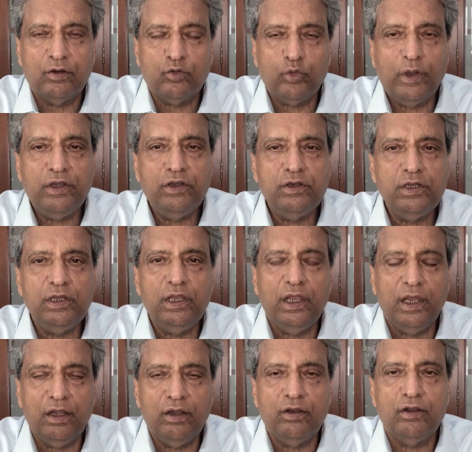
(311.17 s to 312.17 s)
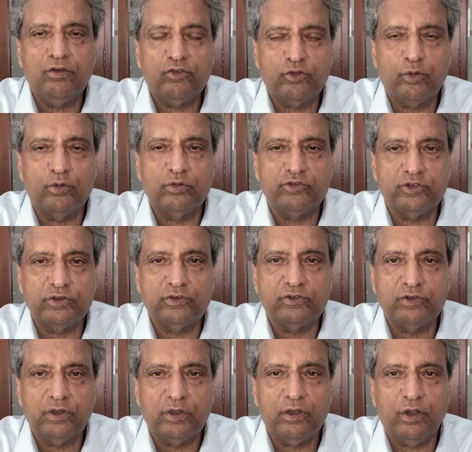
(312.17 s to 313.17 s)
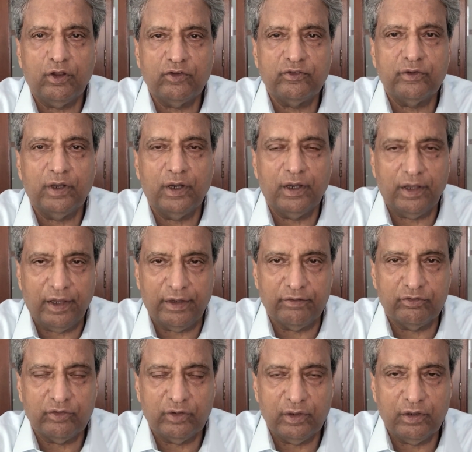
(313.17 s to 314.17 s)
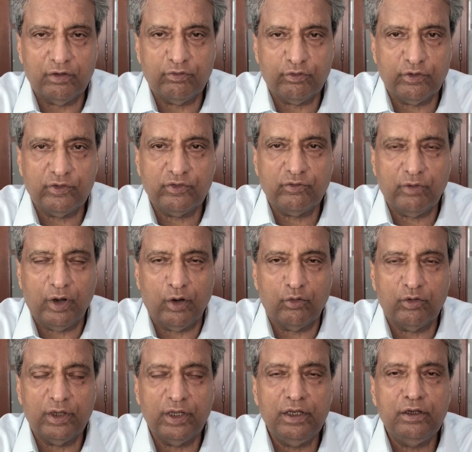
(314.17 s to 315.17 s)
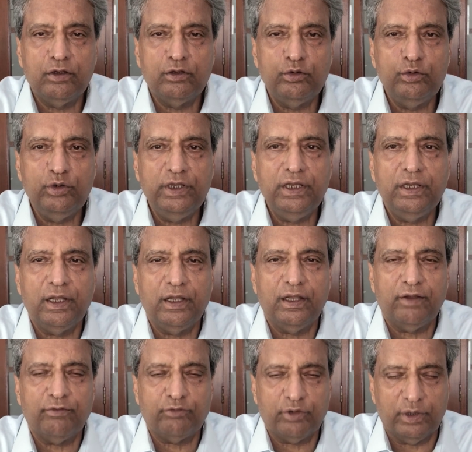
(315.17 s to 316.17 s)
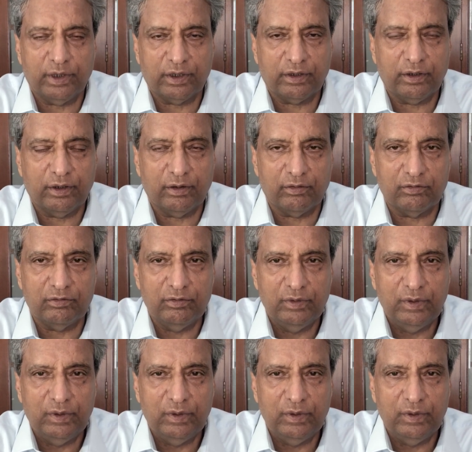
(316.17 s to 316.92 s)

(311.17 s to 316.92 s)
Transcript: 20 Indian soldiers lost their lives in the first round, including a Lieutenant Colonel.